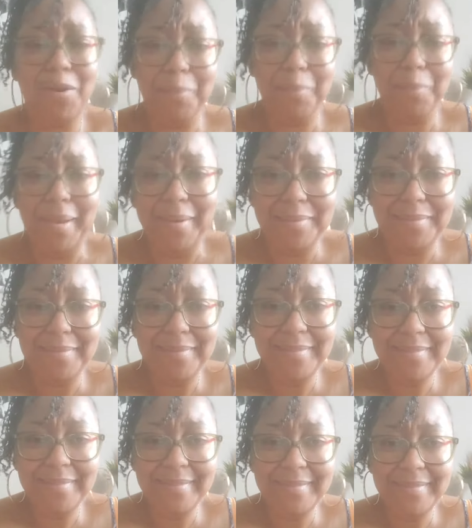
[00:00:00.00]
about,
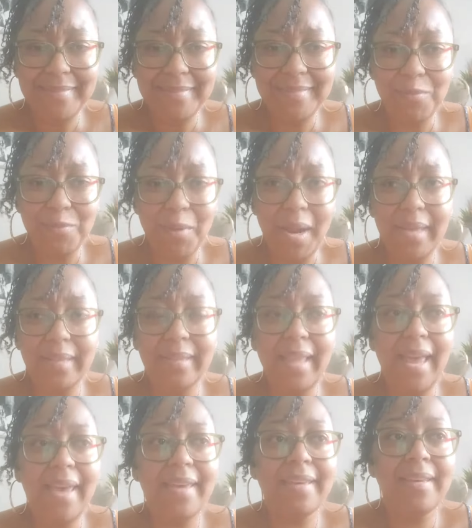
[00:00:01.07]
right?
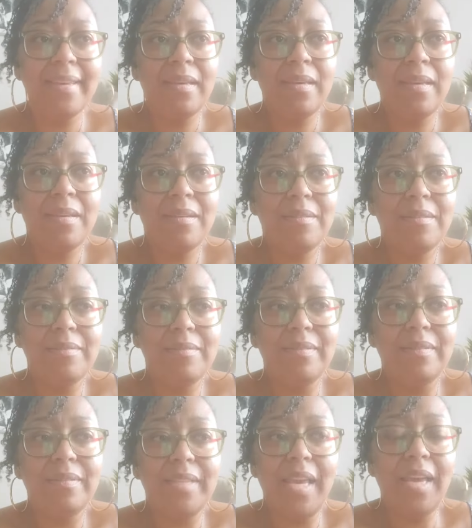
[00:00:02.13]
Like,
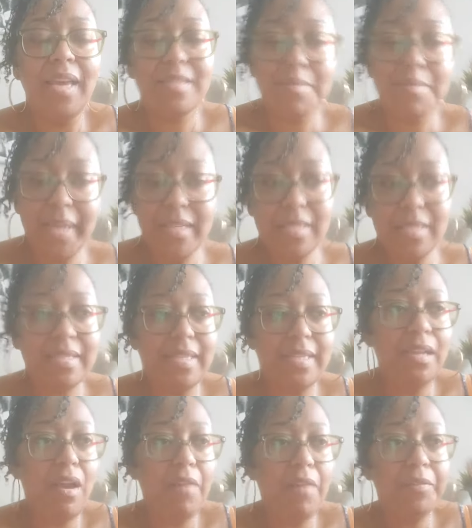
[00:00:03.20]
yeah, somebody just
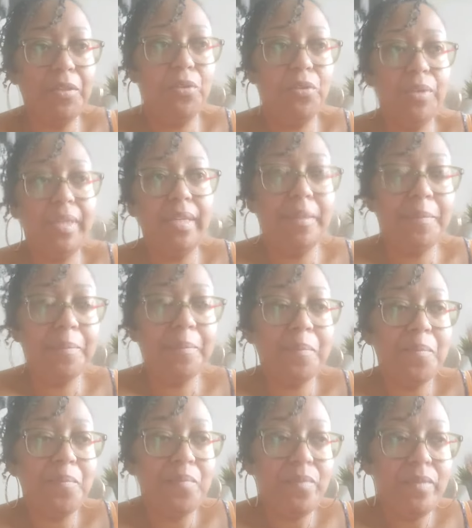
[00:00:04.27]
said off the grid.
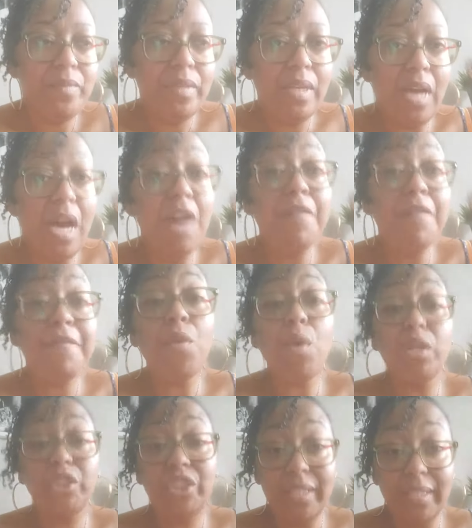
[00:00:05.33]

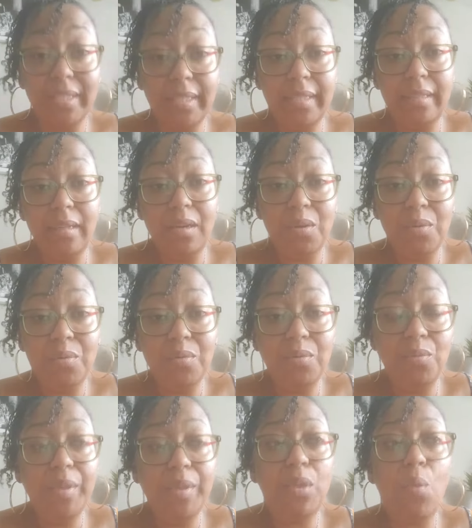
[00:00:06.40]
Unfortunately, though,
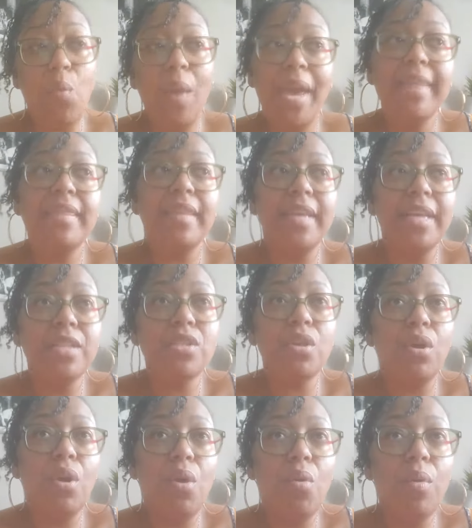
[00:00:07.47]
with the way things
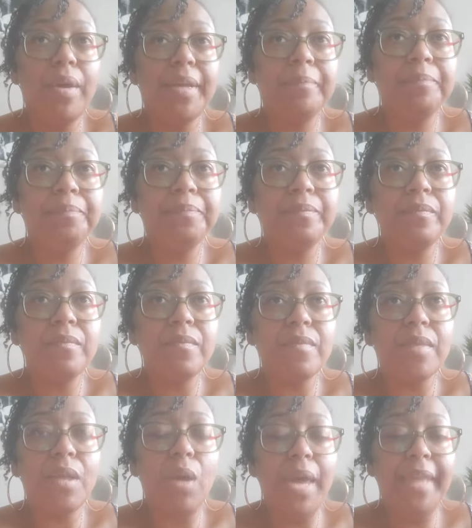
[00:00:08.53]
are going
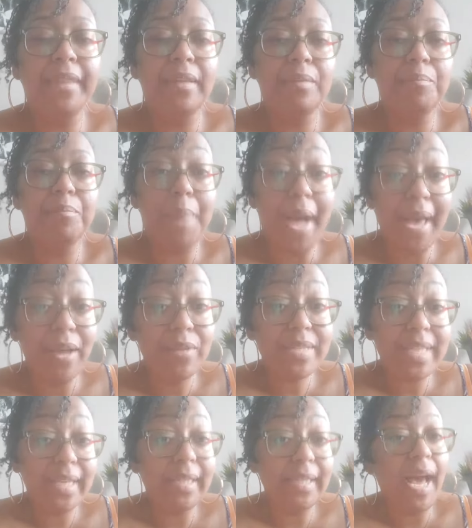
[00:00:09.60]
and the
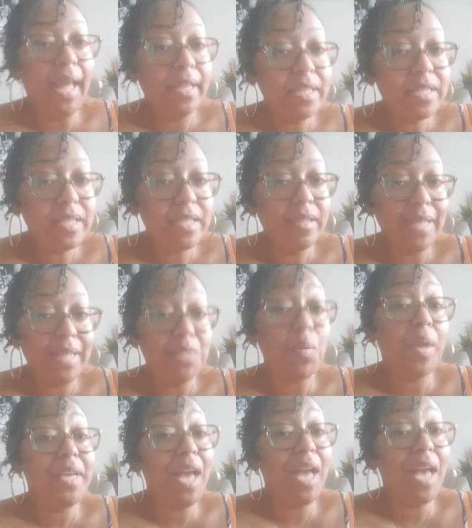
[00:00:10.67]
biotechnology, that's why y'all